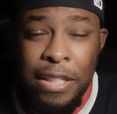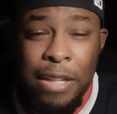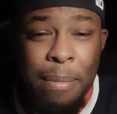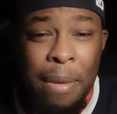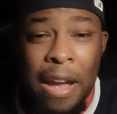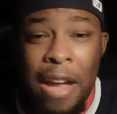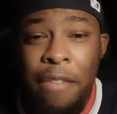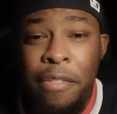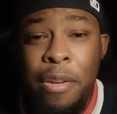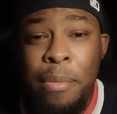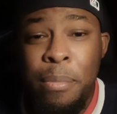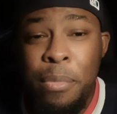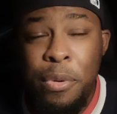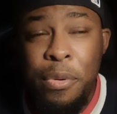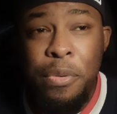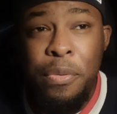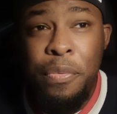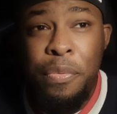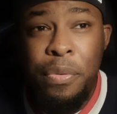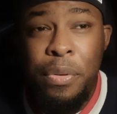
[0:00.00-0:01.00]
my every
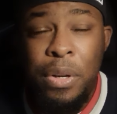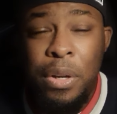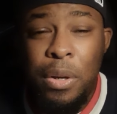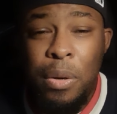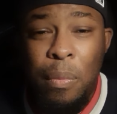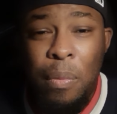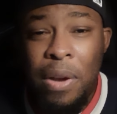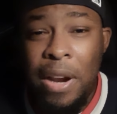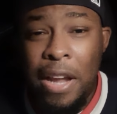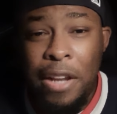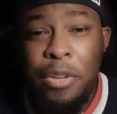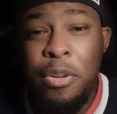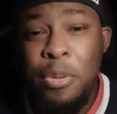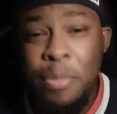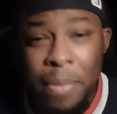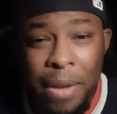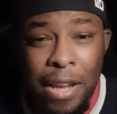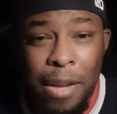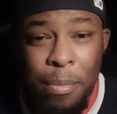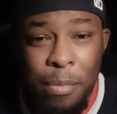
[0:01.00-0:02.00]
move when I do
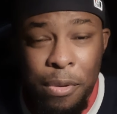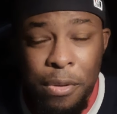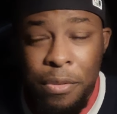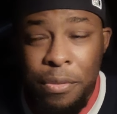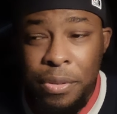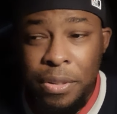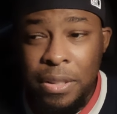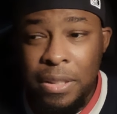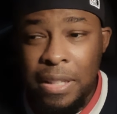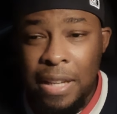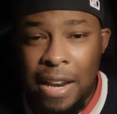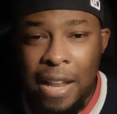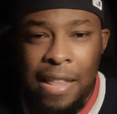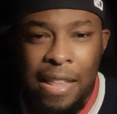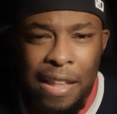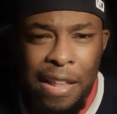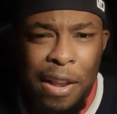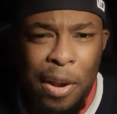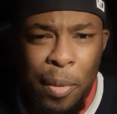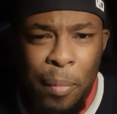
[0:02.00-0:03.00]
make moves. And I
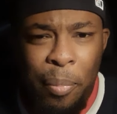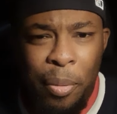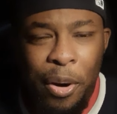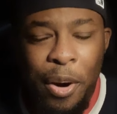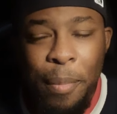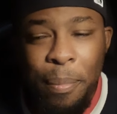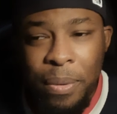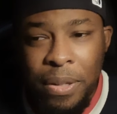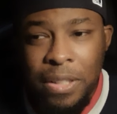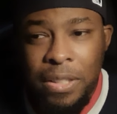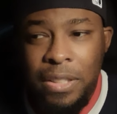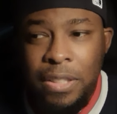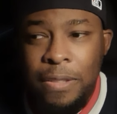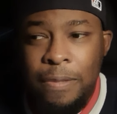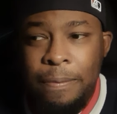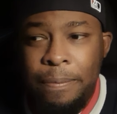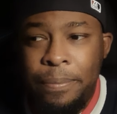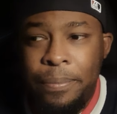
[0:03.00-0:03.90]
did it on purpose.